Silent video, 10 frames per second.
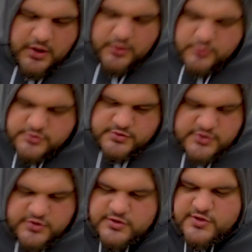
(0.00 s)
loads. The
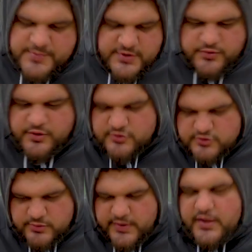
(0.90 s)
sausage meat's already got
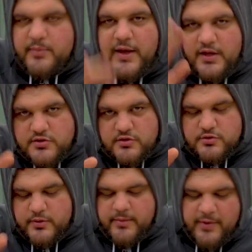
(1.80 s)
salt in, the bacon's got
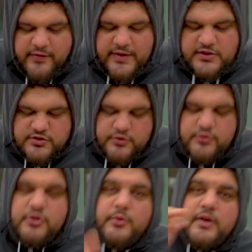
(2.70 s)
salt in, but I've added 2
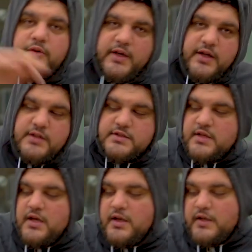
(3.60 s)
new ingredients
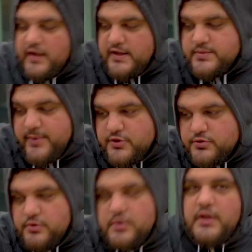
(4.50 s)
that I need to make
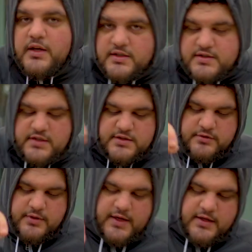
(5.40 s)
sure are seasoned,
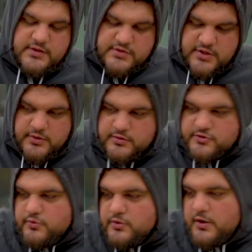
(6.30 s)
right? So
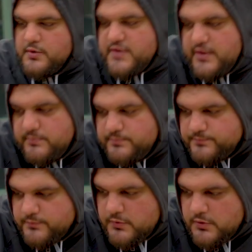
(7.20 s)
salt goes in.
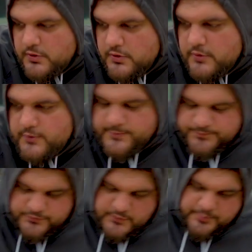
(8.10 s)

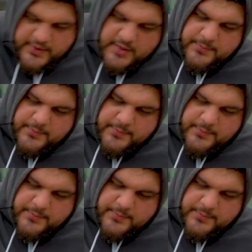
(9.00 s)
Big